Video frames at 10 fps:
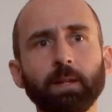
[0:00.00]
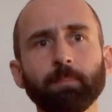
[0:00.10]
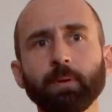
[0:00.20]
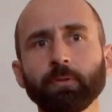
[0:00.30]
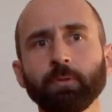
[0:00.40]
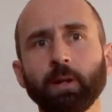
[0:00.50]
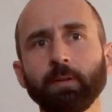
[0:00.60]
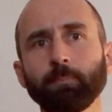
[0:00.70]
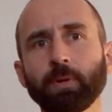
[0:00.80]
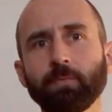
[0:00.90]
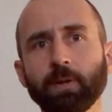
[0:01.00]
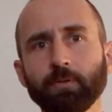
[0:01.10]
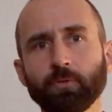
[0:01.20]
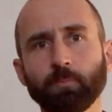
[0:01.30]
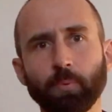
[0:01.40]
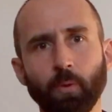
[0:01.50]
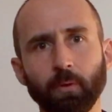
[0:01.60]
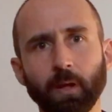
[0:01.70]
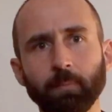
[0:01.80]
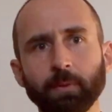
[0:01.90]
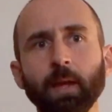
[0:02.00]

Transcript: personalized prevention programs